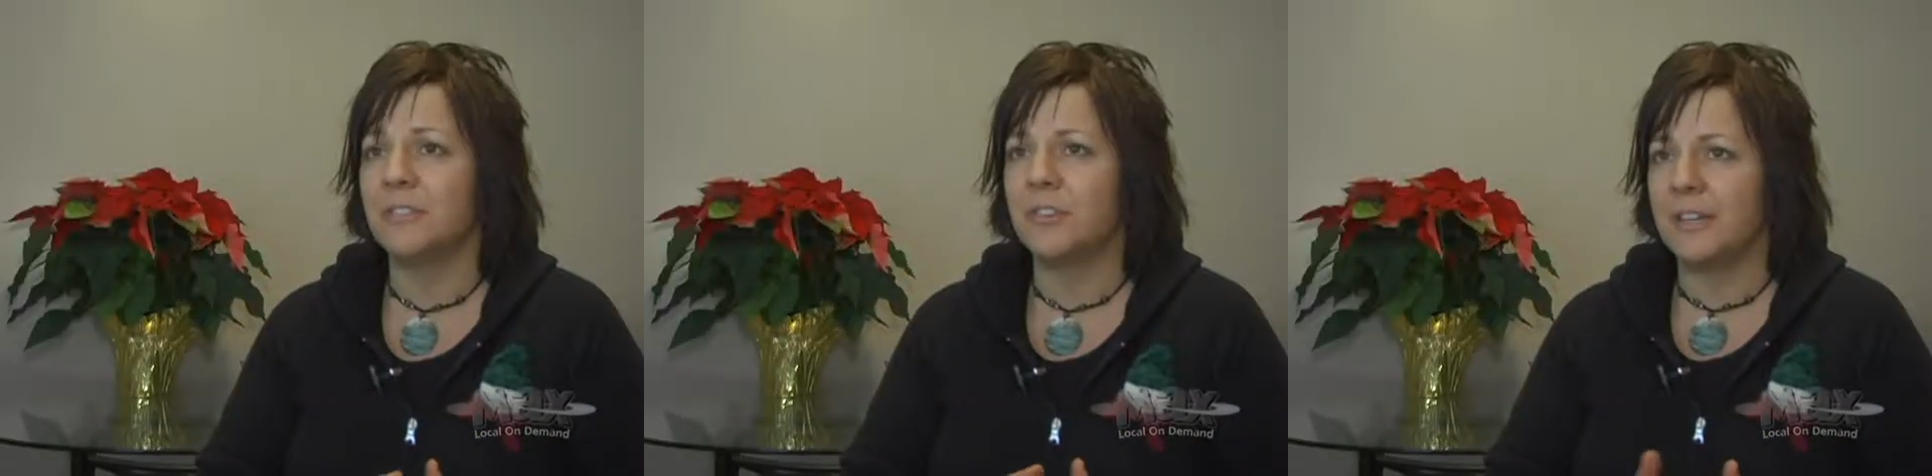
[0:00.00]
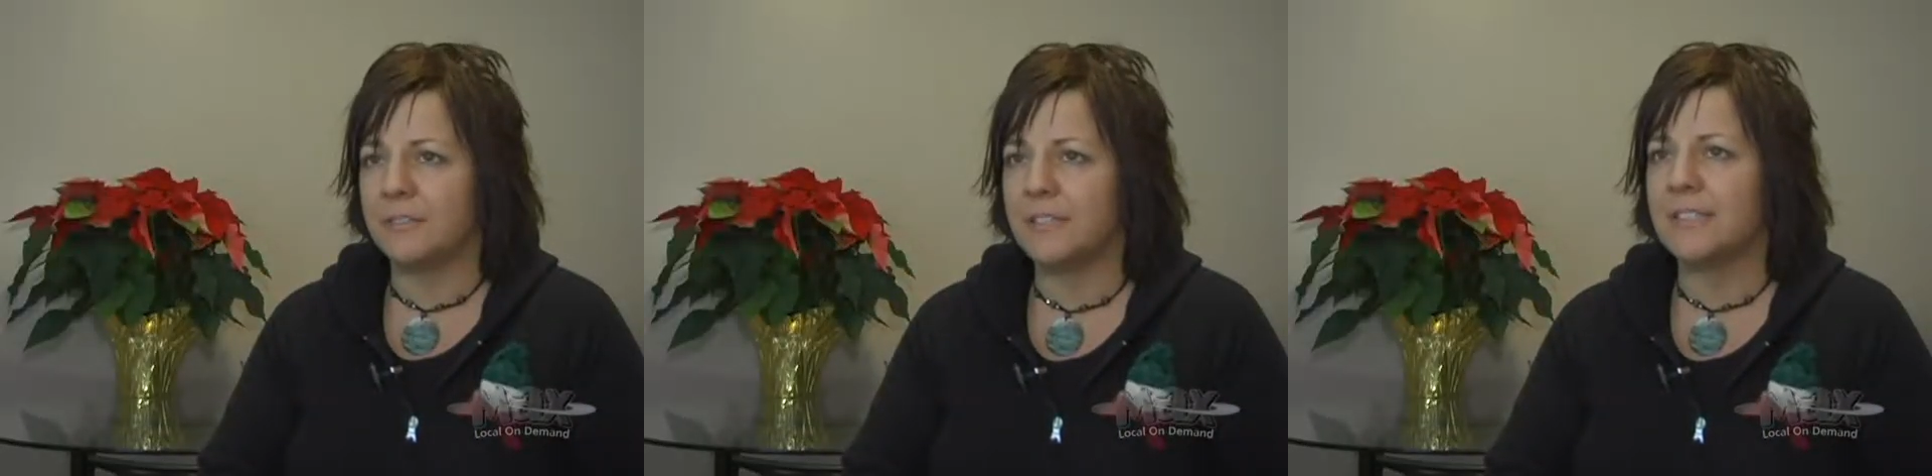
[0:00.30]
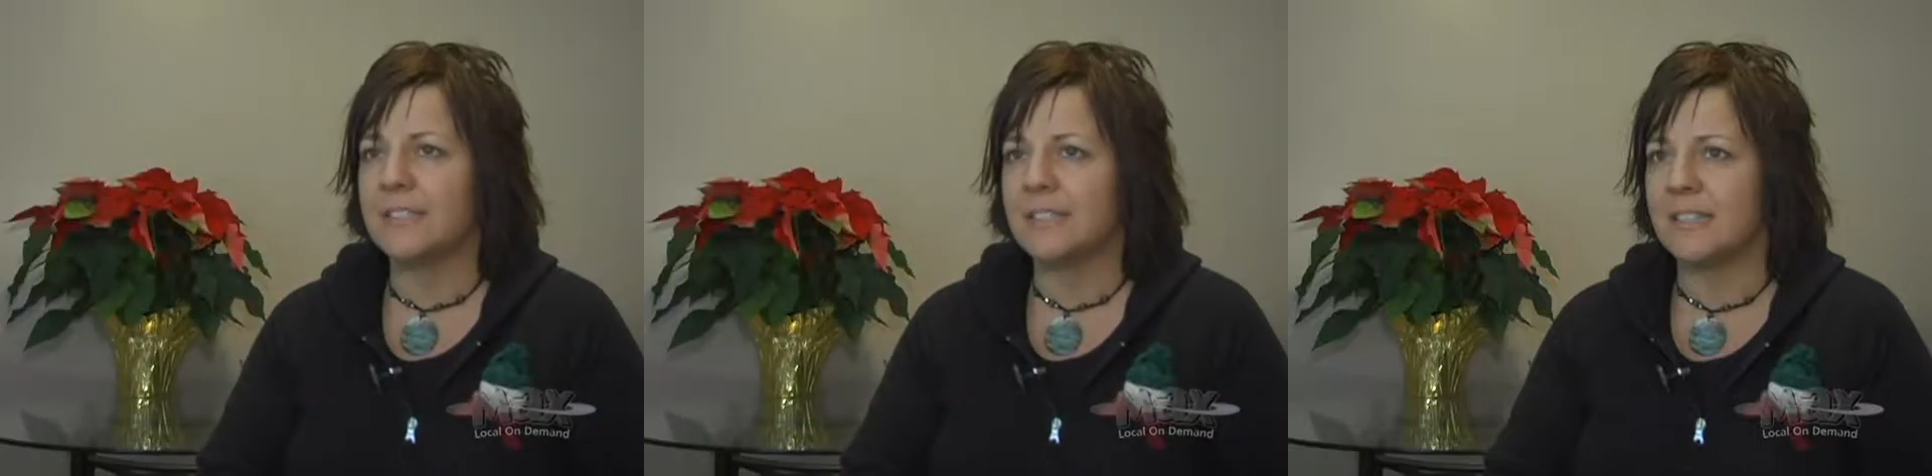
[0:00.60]

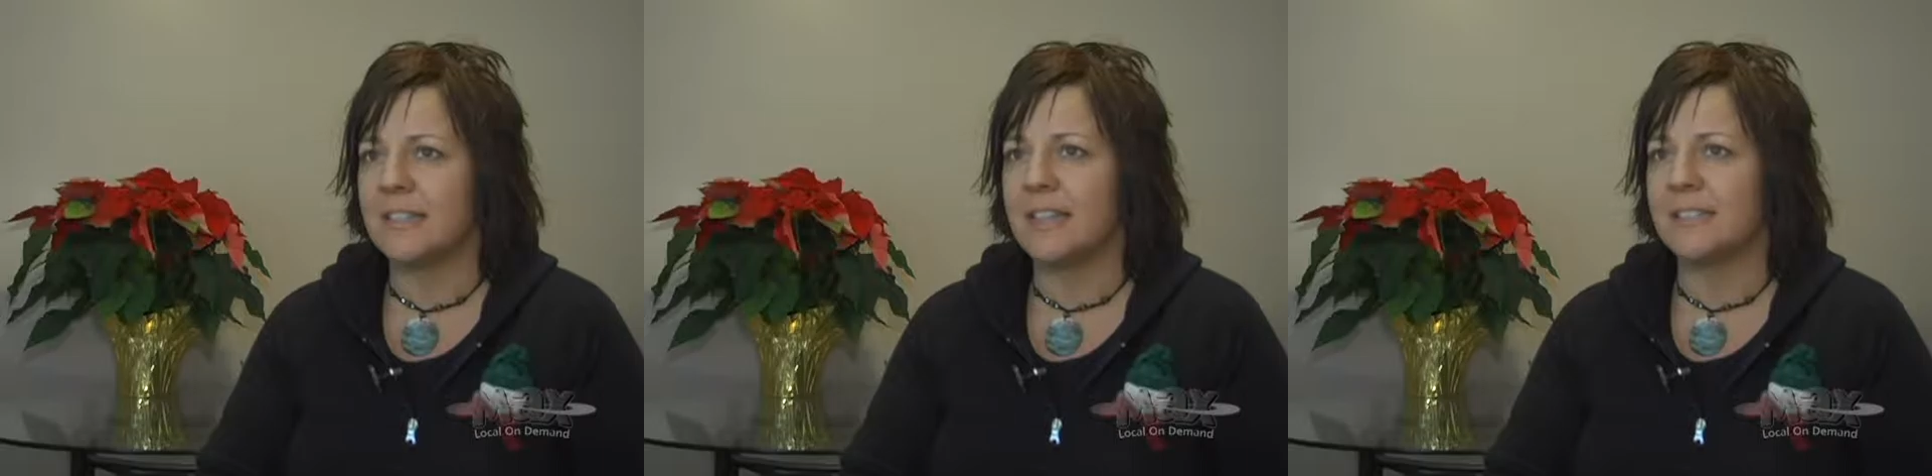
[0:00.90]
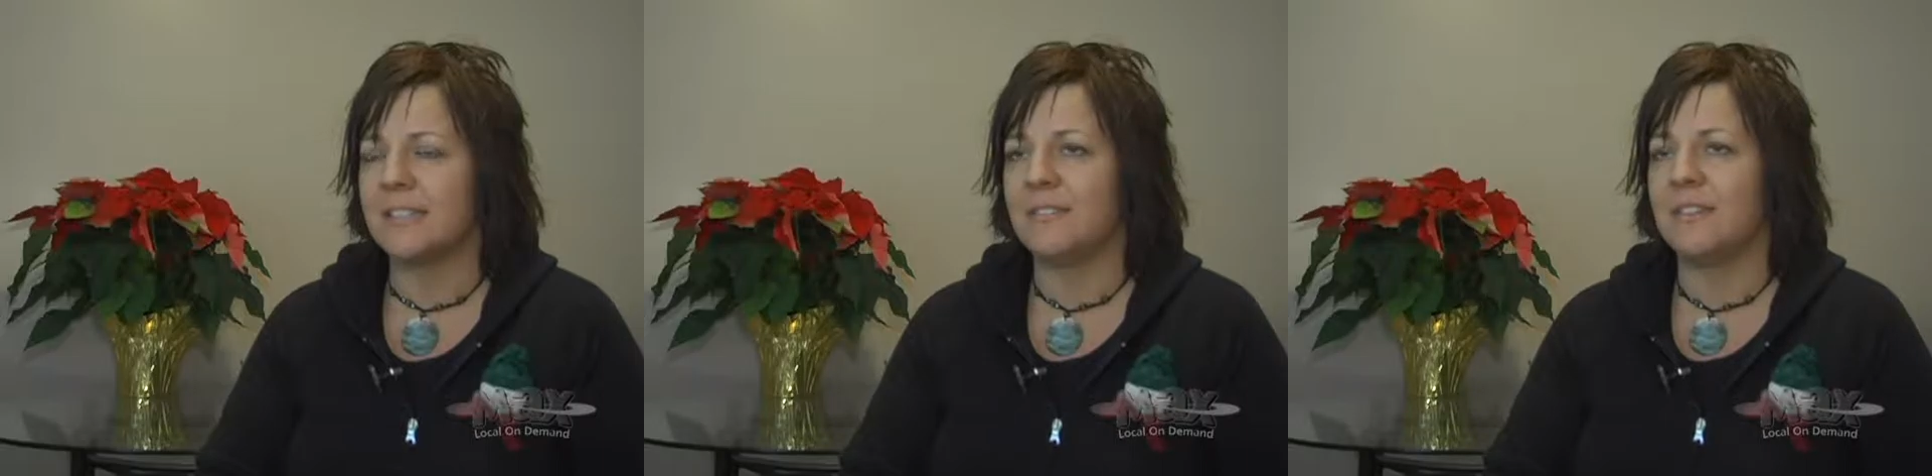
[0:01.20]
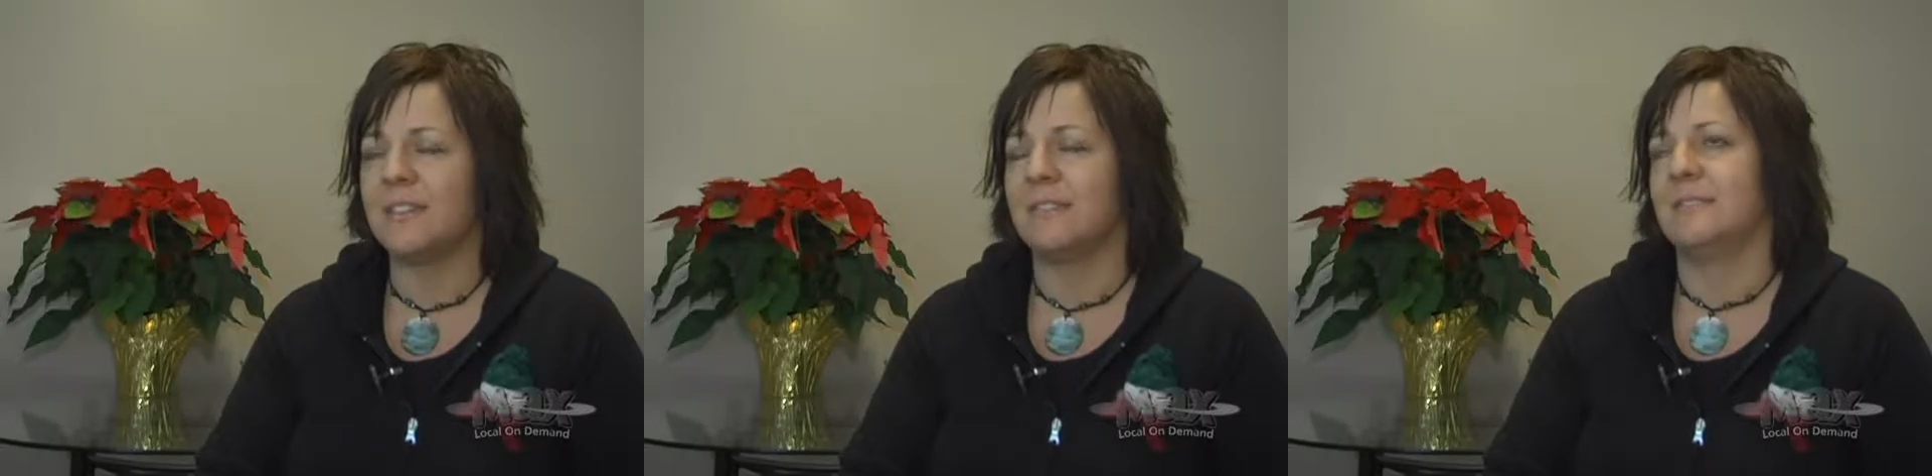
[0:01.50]
gratefulness and
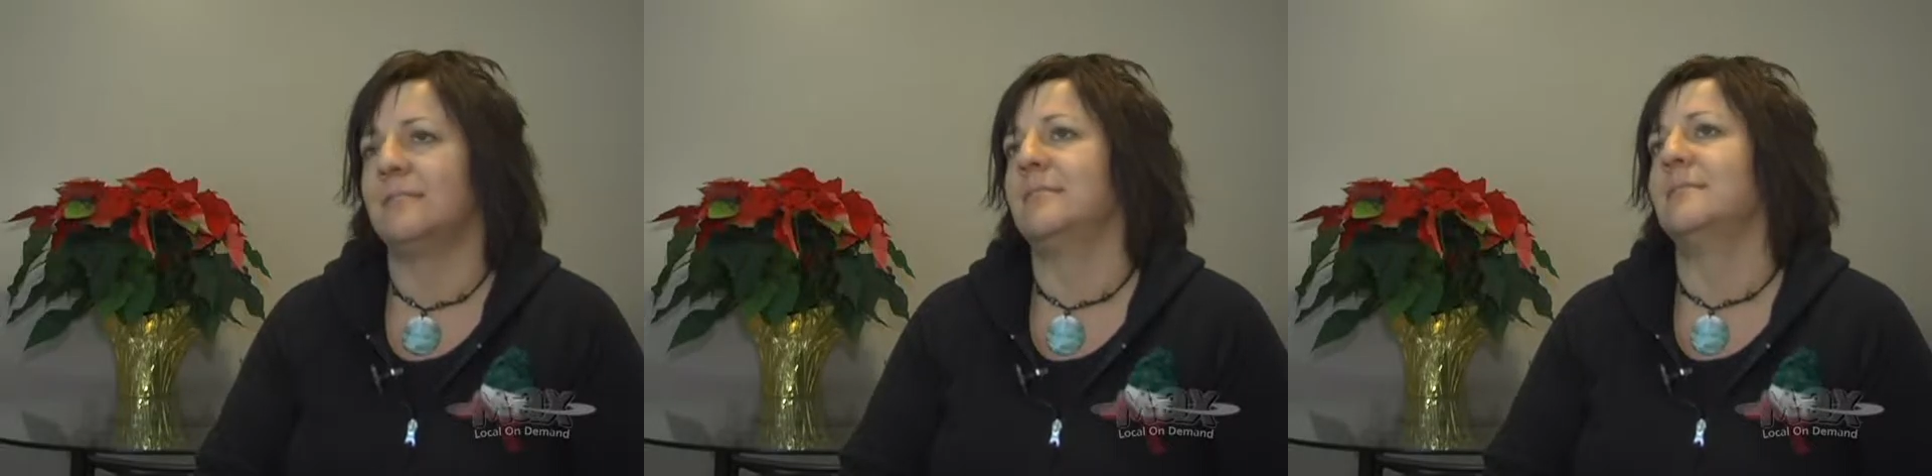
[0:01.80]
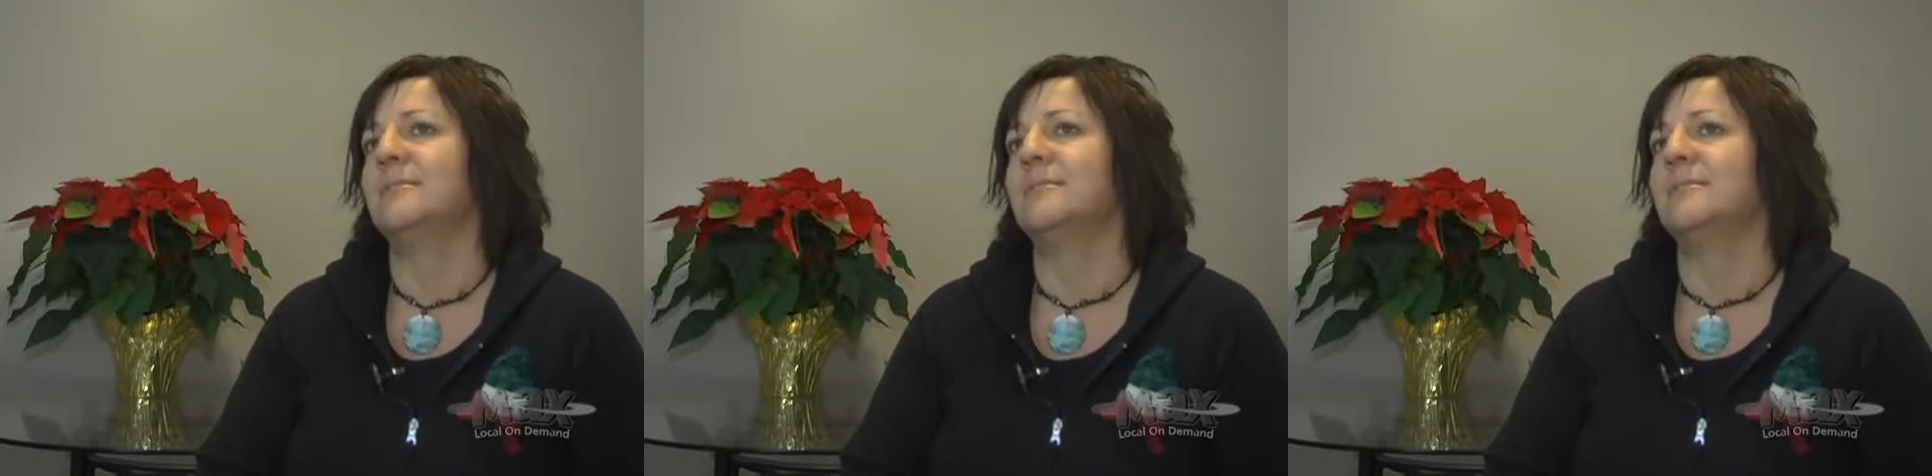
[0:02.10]
thanksgiving